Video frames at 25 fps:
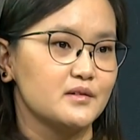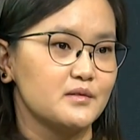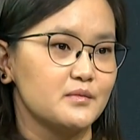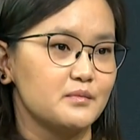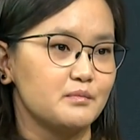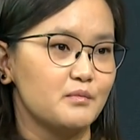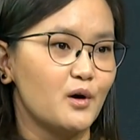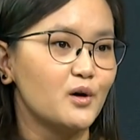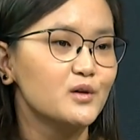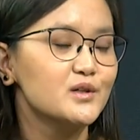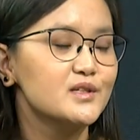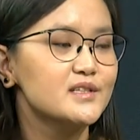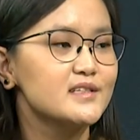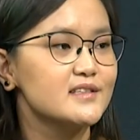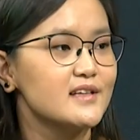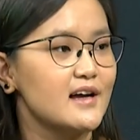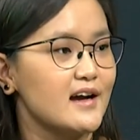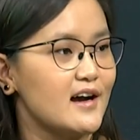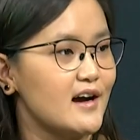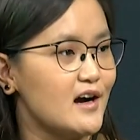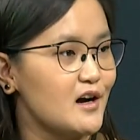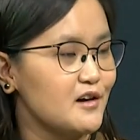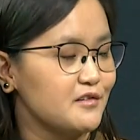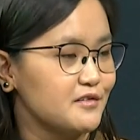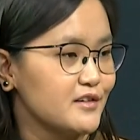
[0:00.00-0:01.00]
most
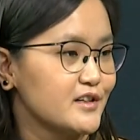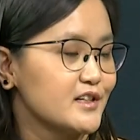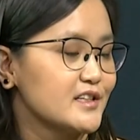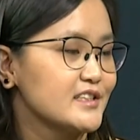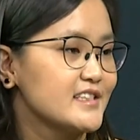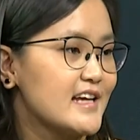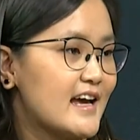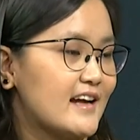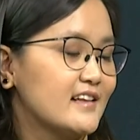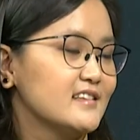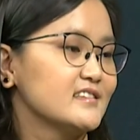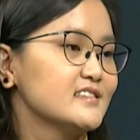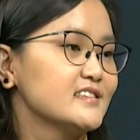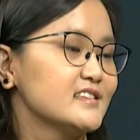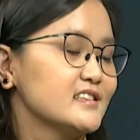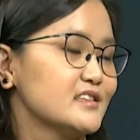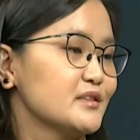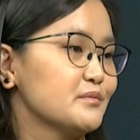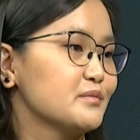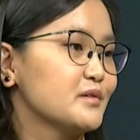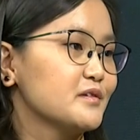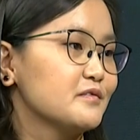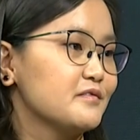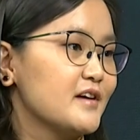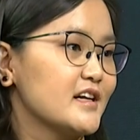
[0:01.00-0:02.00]
of our talented
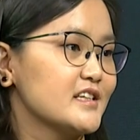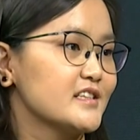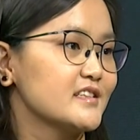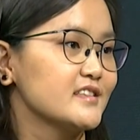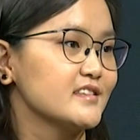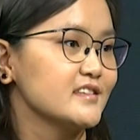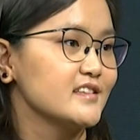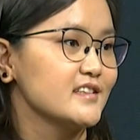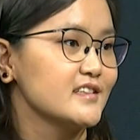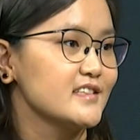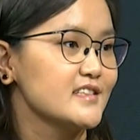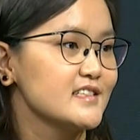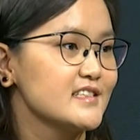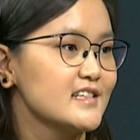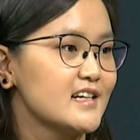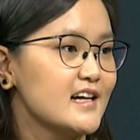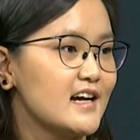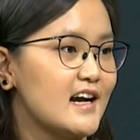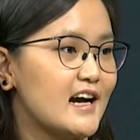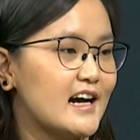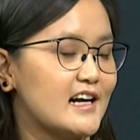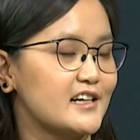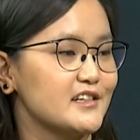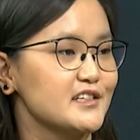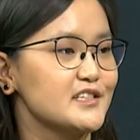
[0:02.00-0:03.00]
and professionals
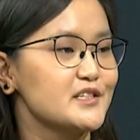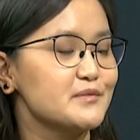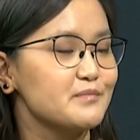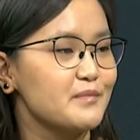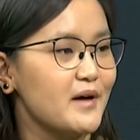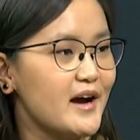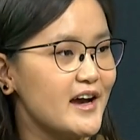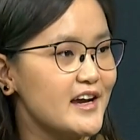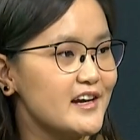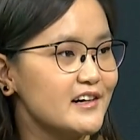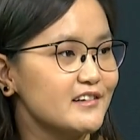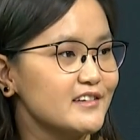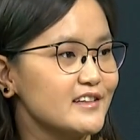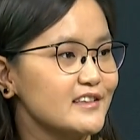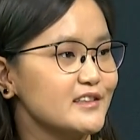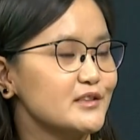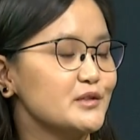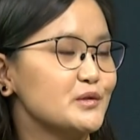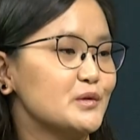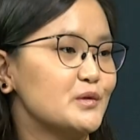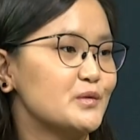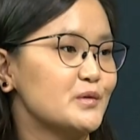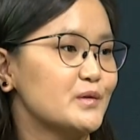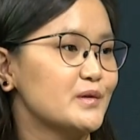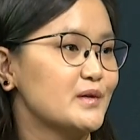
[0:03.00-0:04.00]
are aspiring
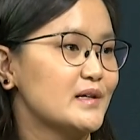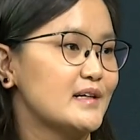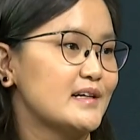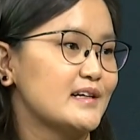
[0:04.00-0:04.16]
to